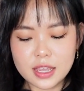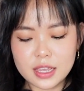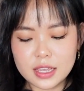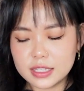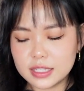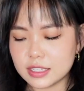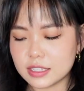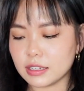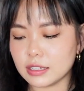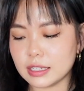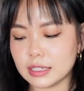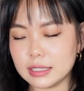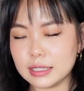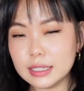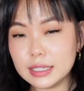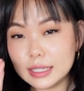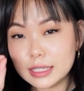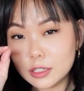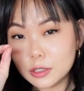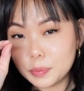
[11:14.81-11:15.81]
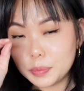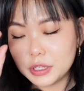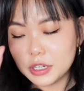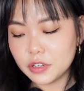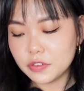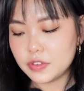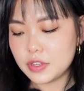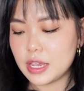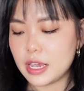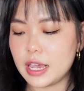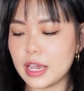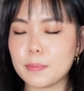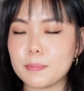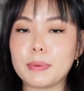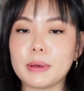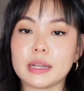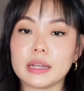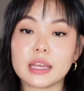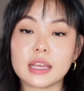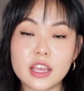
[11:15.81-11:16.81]
It's got a little bit of kick,
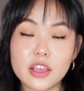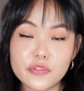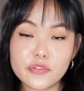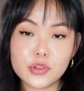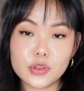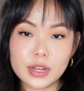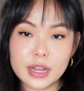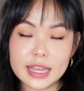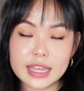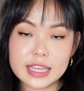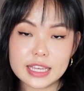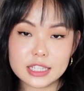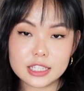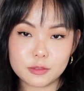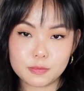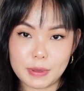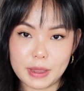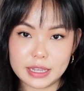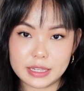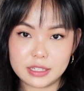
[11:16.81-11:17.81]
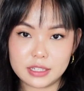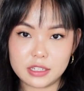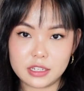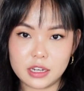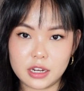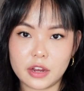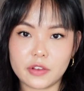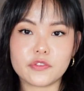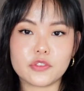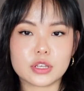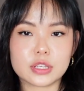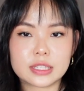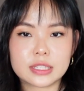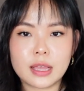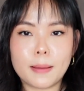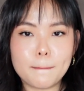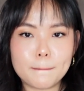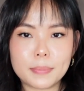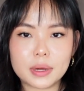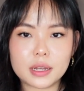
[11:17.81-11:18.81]
but if you like it spicier, if you're
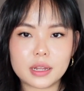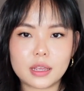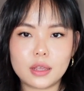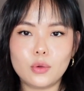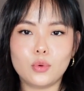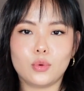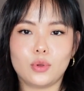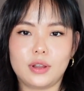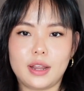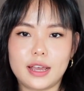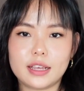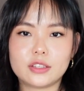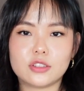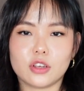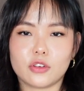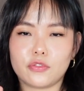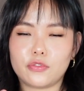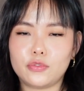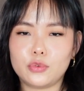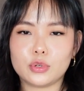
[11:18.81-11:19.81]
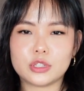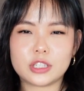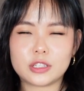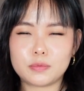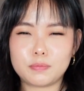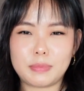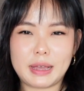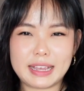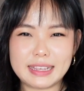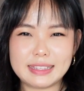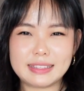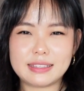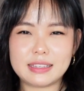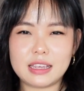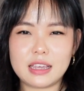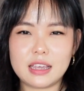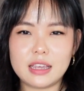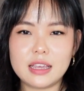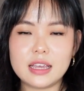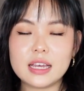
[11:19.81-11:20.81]
somebody who likes your food
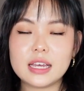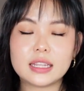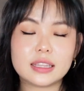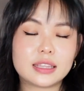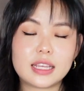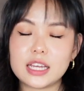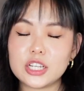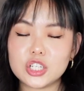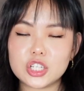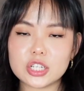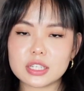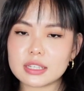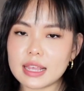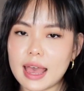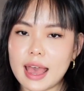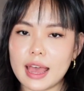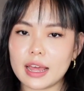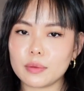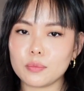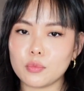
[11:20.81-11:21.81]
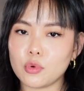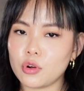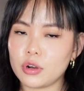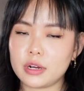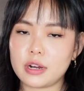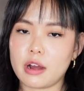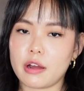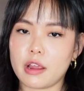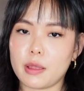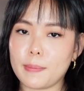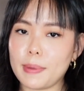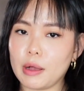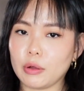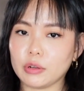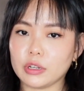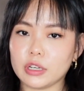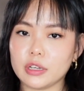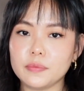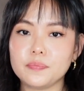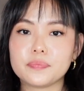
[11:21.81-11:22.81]
spicy, then just add more curry
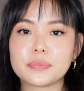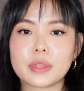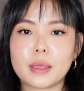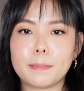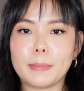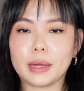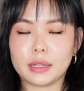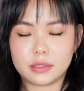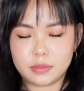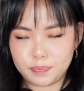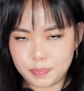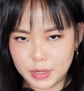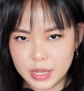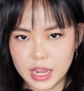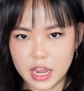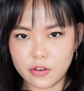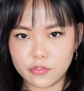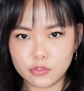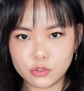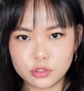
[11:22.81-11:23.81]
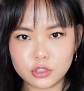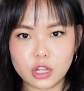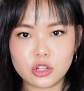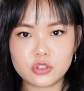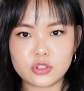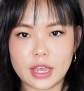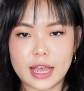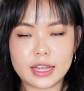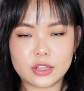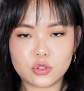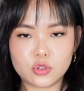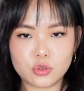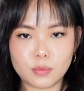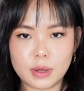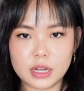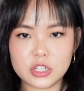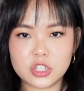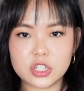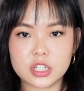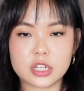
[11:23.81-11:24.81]
powder. But be careful not to add too
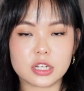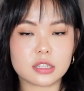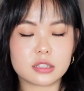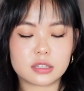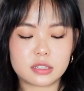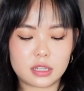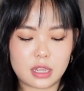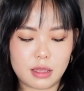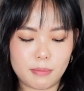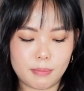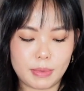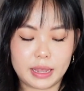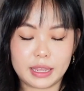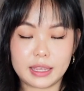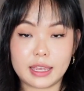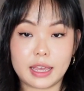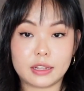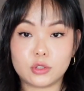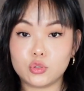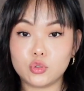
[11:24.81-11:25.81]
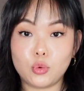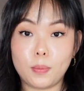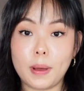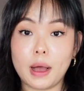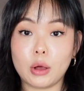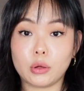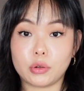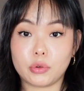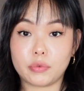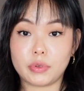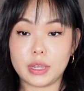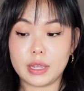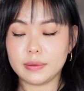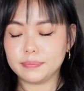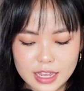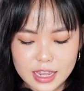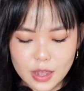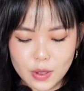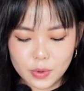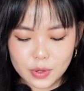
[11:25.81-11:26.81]
much because it might get too powdery. The
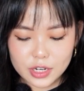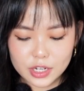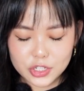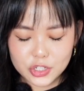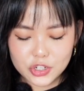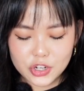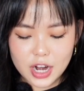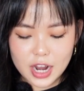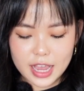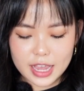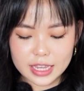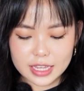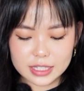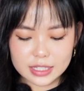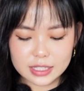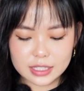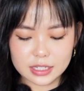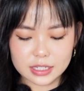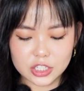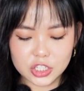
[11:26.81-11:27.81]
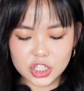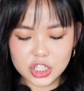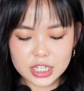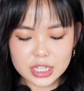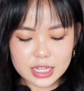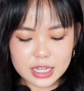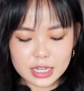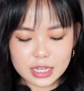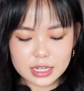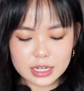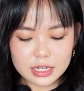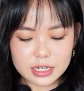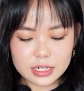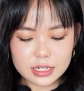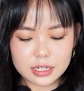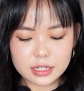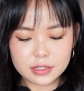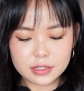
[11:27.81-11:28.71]
thing I want to try is the chicken.